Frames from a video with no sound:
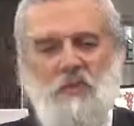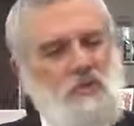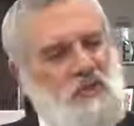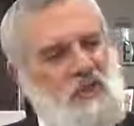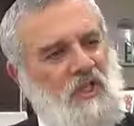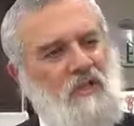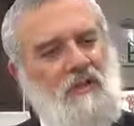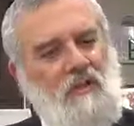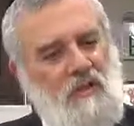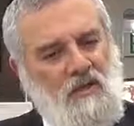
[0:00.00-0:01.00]
you'll see
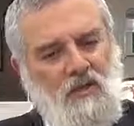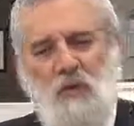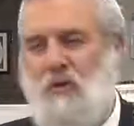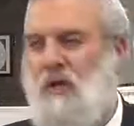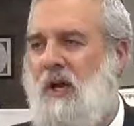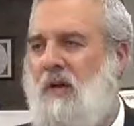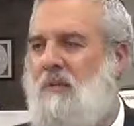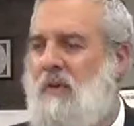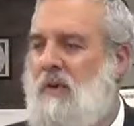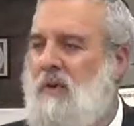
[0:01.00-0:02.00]
in a short time,